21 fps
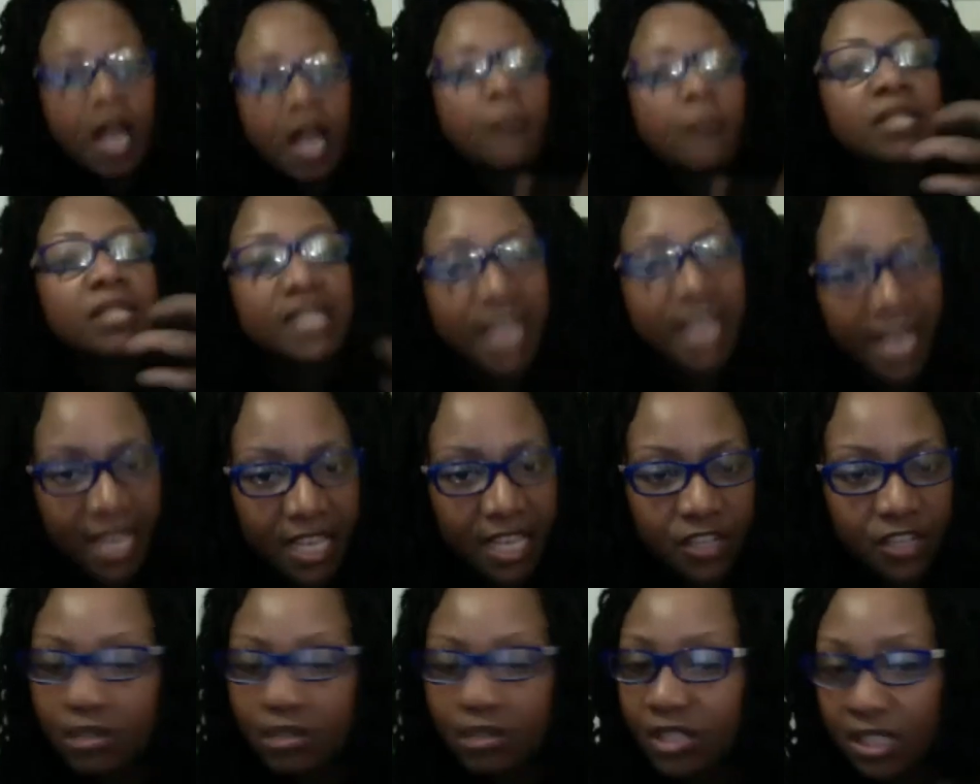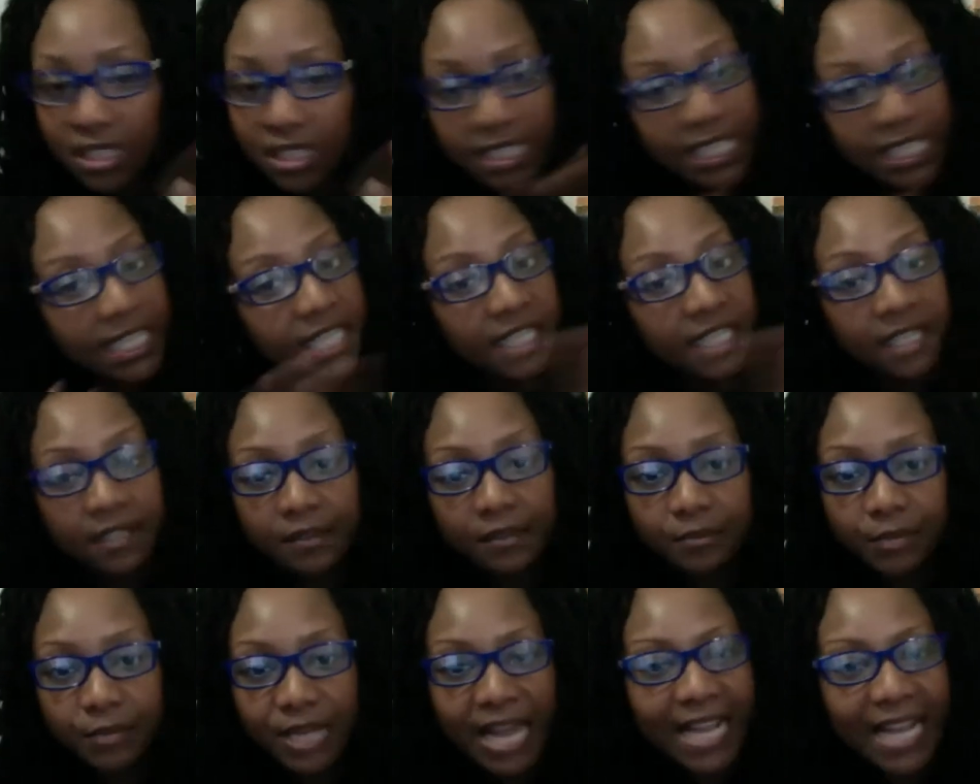I'm going to say it. You can delete it,
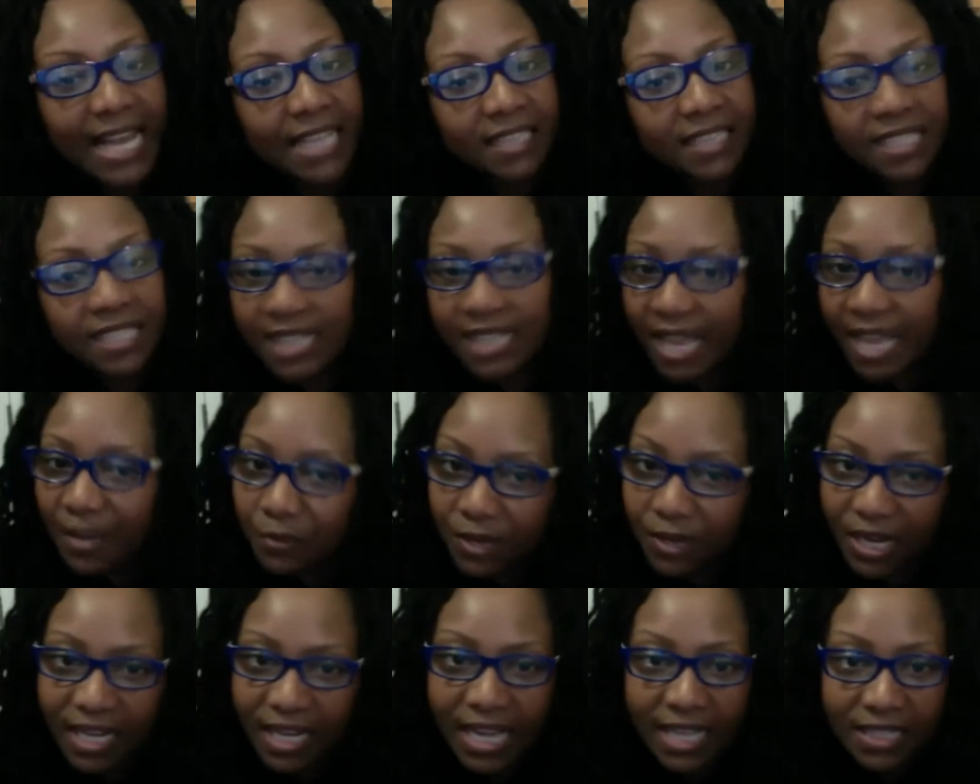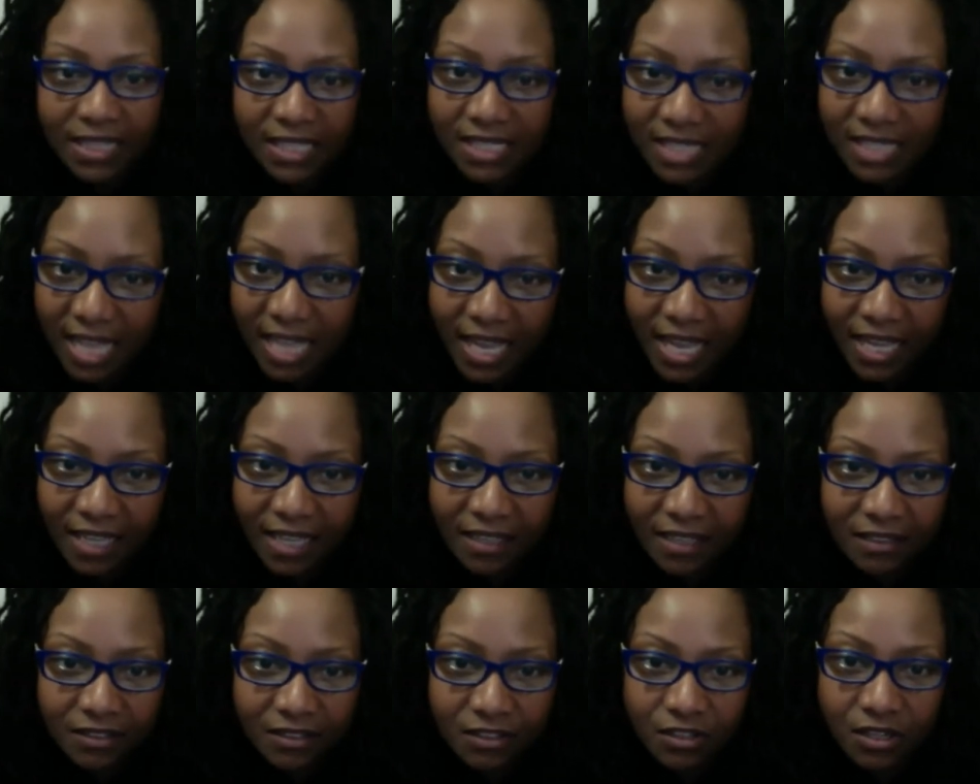but I got to say what I got to say,
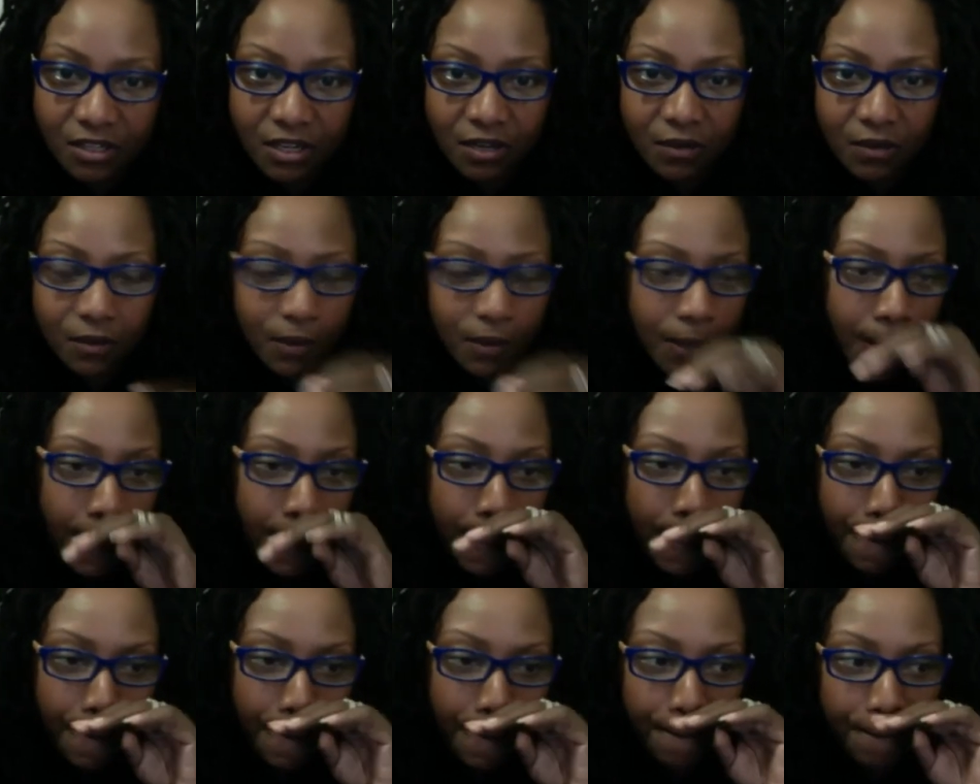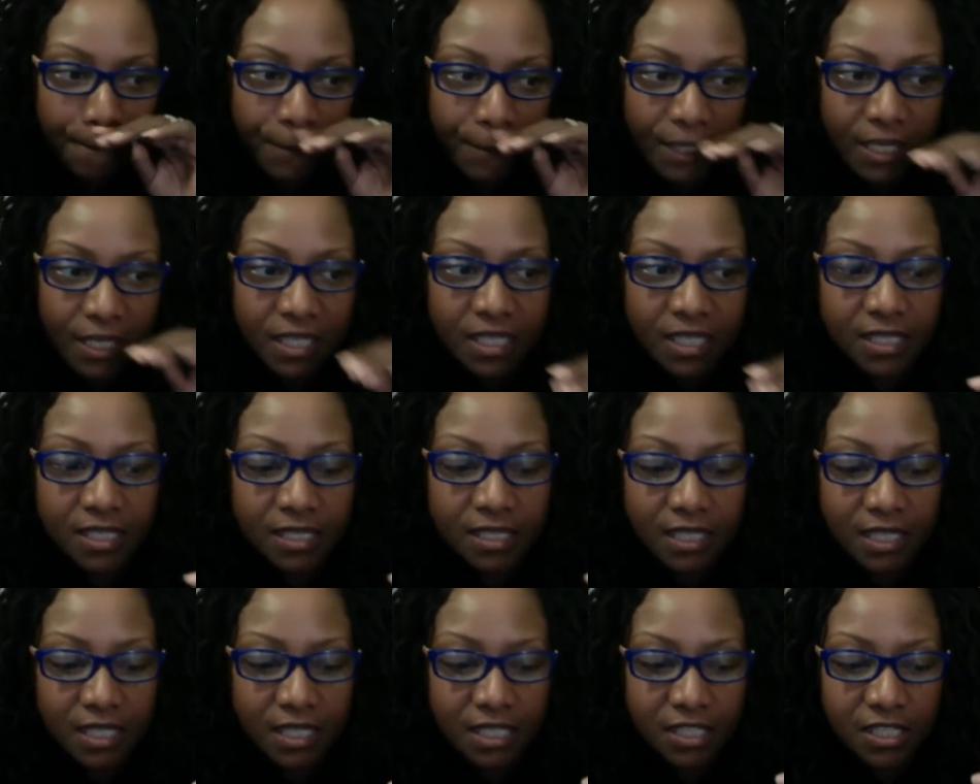you know, because
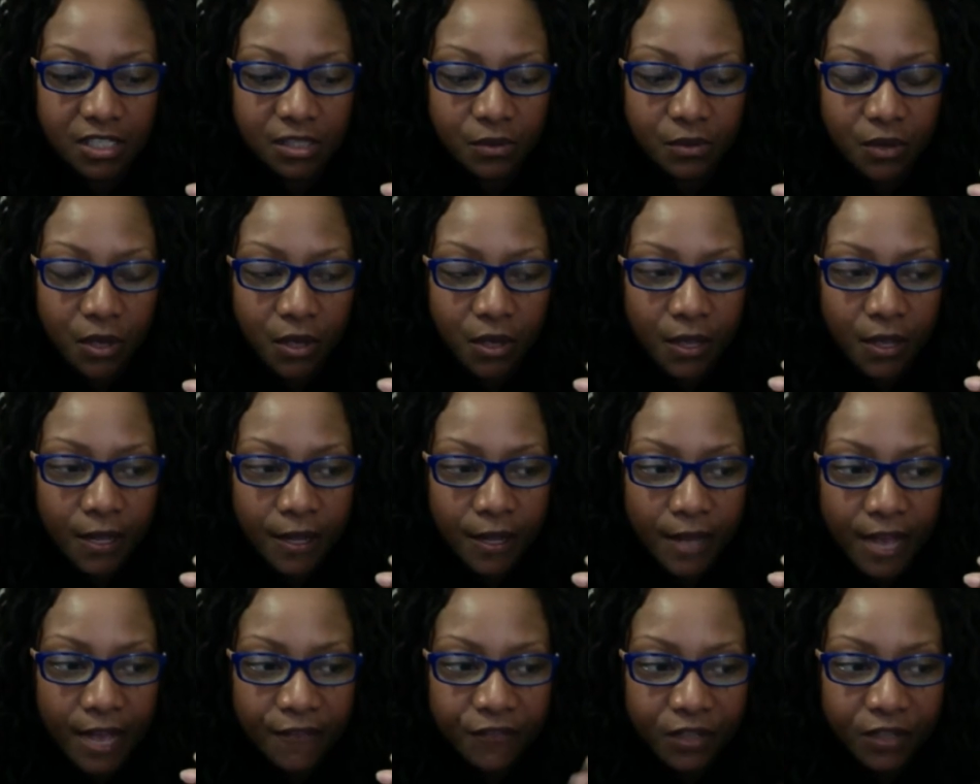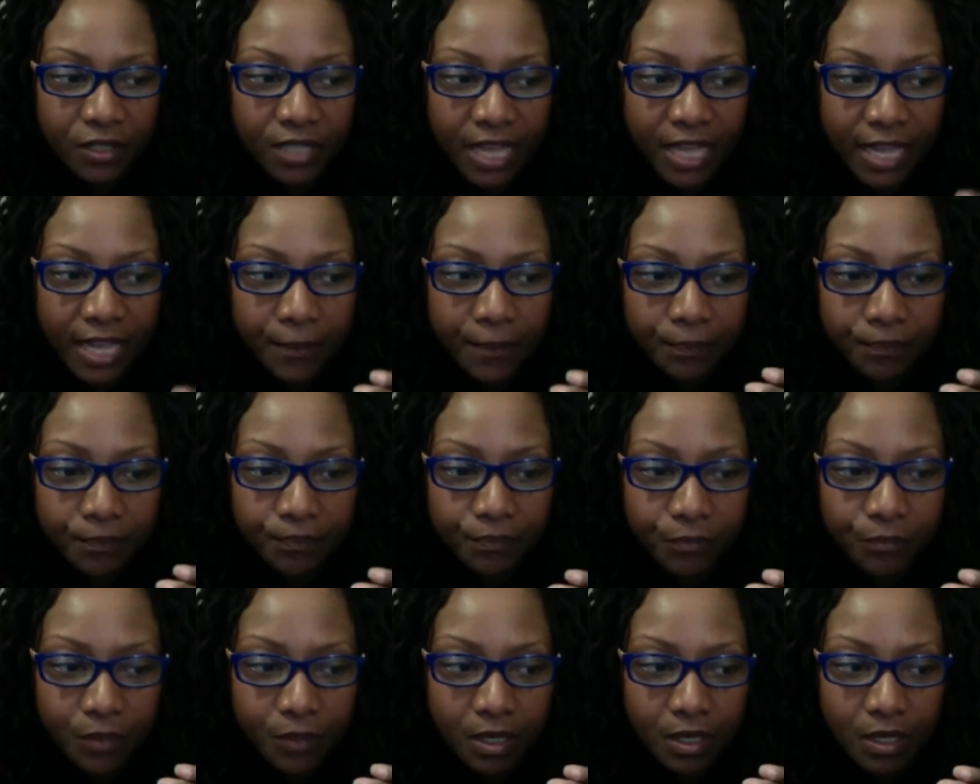I feel like
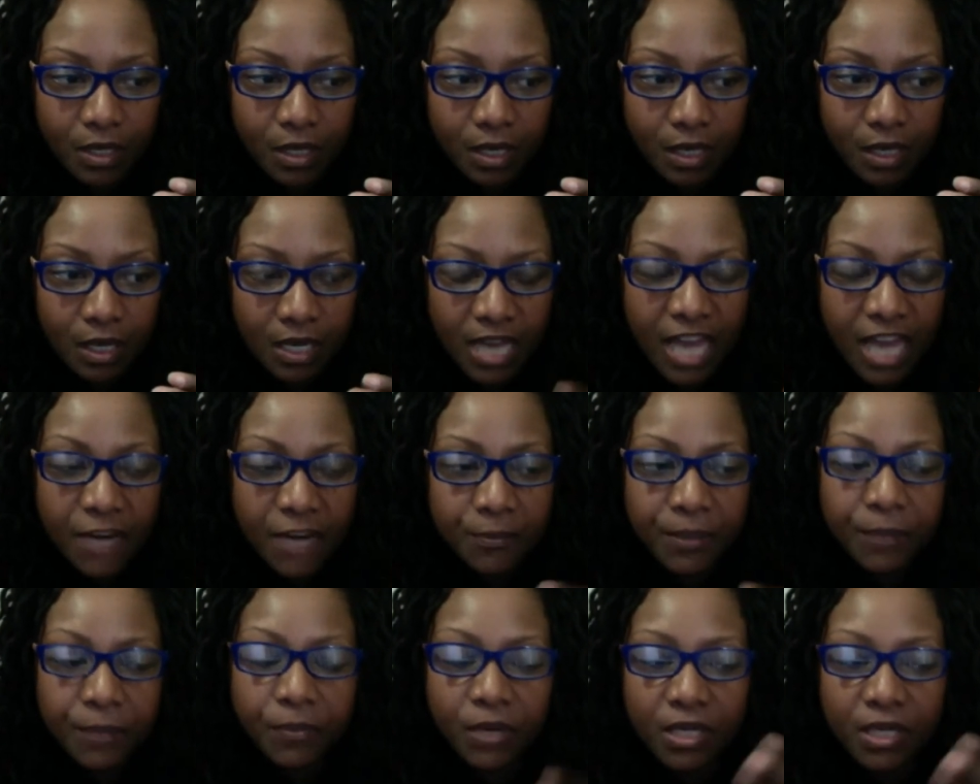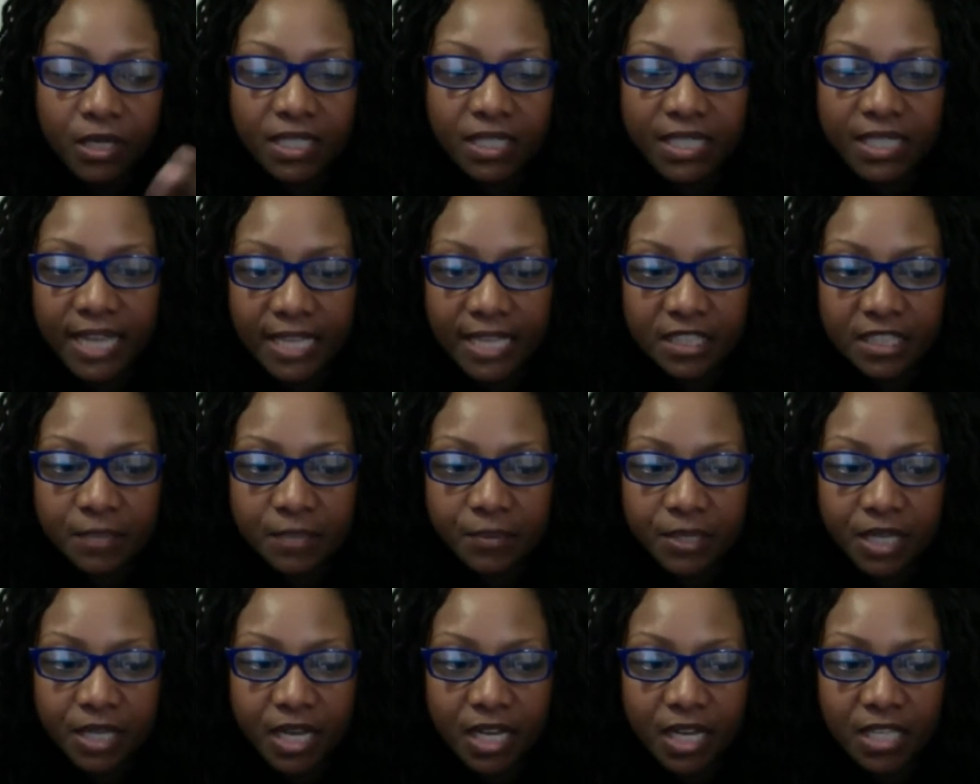a lot of people are connected
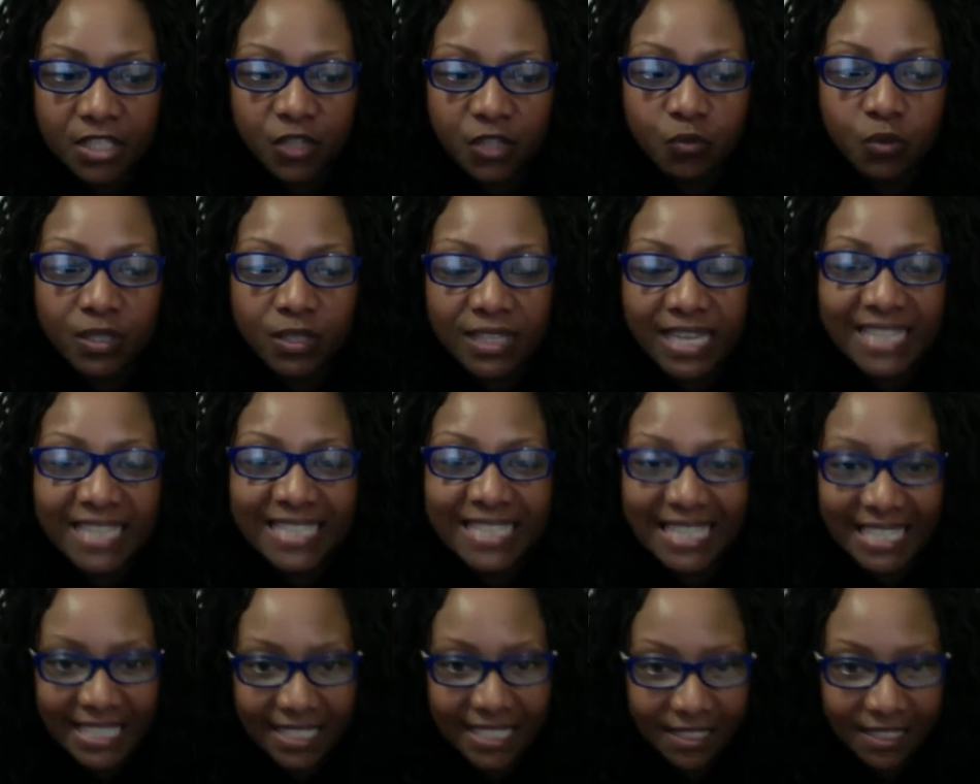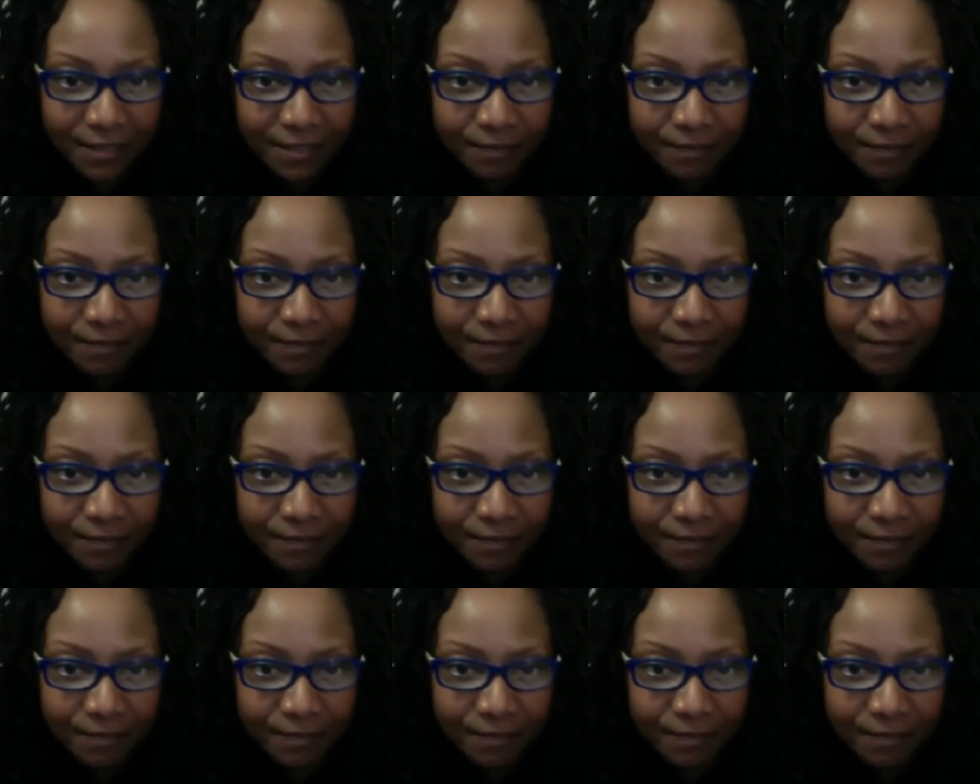because of what they need.